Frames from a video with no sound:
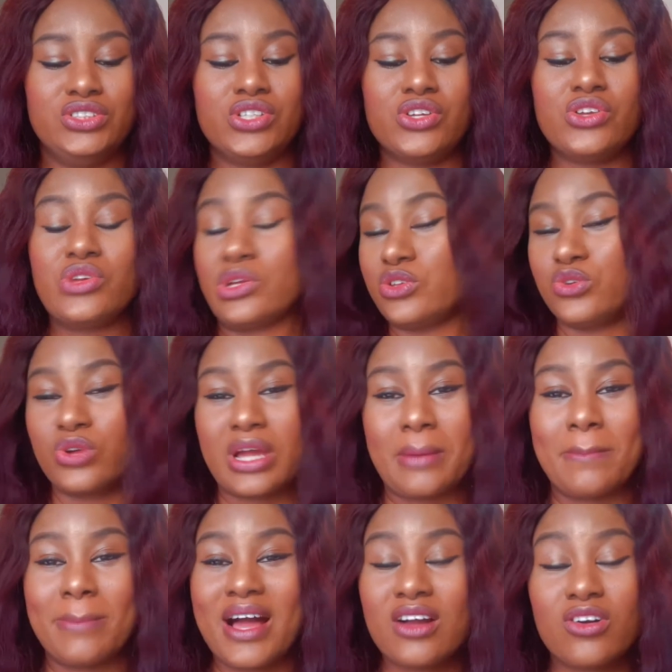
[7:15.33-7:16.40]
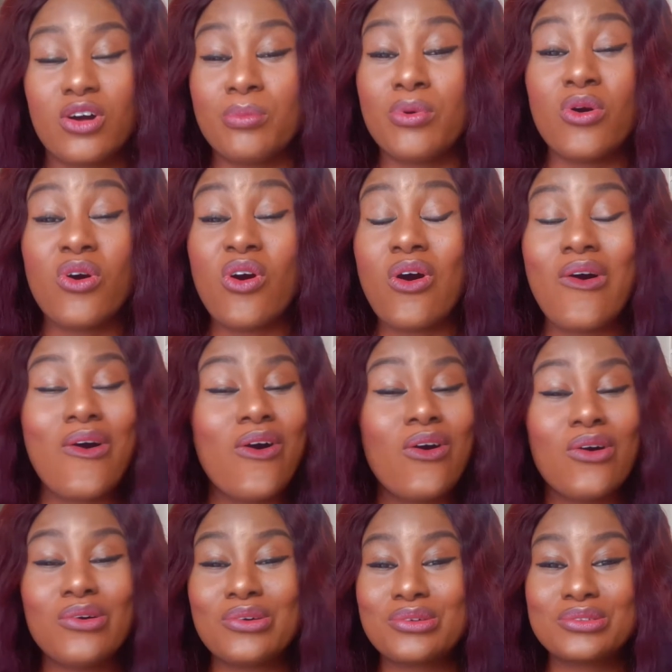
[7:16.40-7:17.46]
you can back up
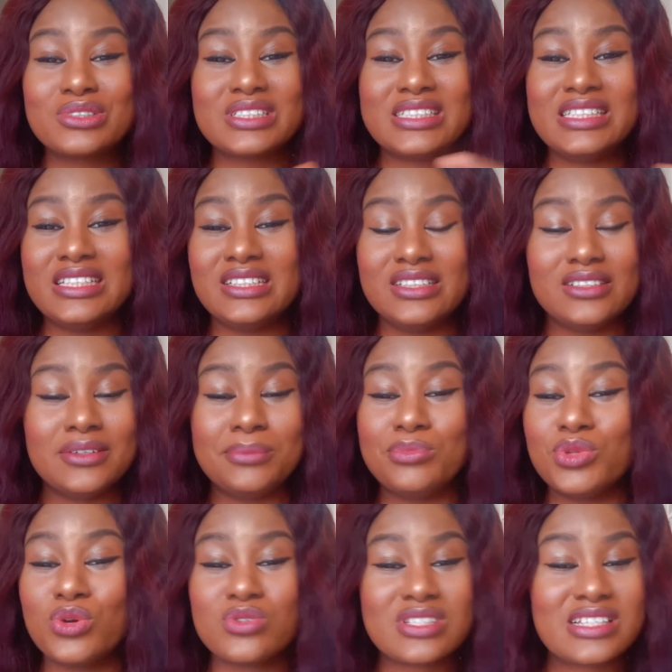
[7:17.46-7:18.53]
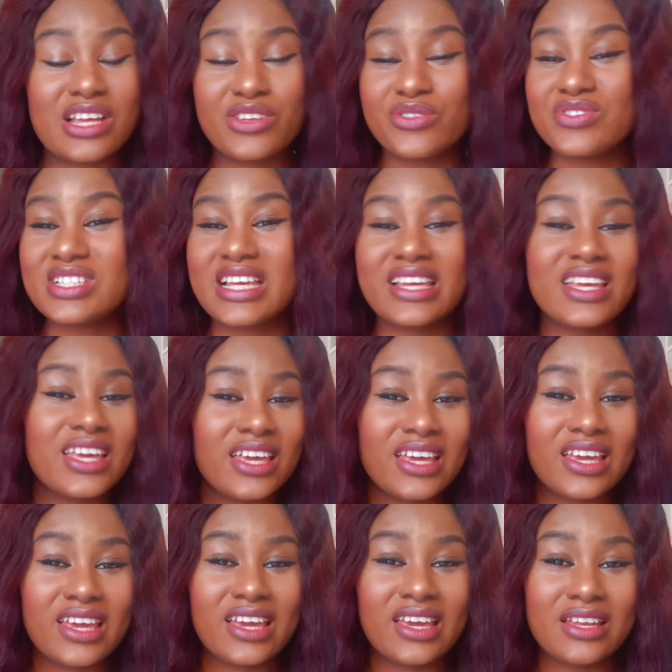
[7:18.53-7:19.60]
all the notes that you've
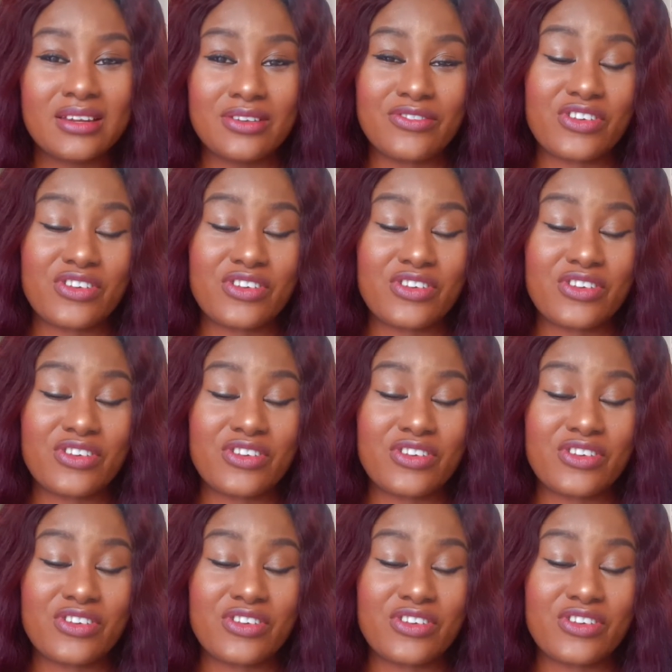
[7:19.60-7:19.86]
taken.